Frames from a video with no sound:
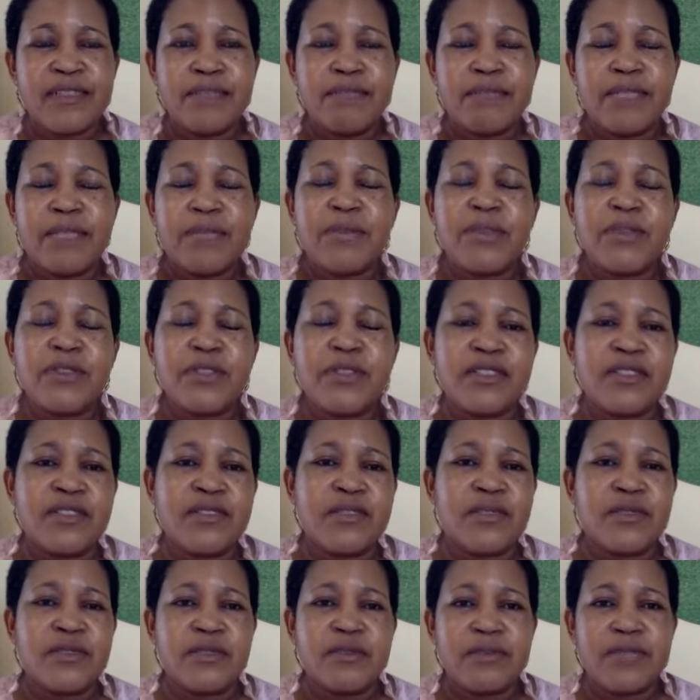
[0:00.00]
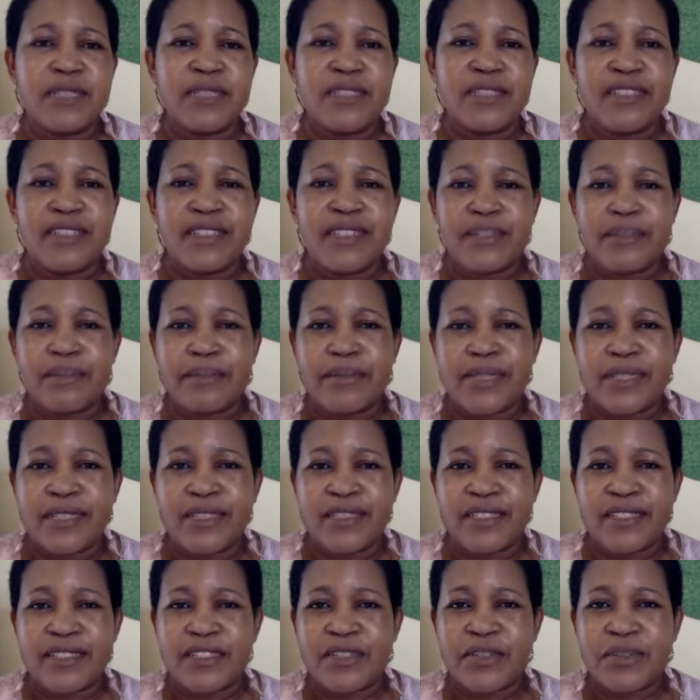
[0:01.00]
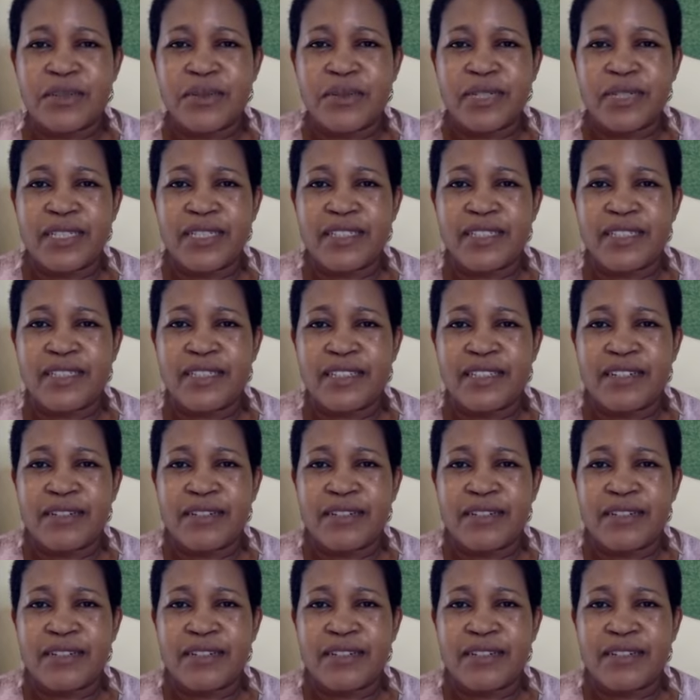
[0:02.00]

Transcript: memories will be there. But that one,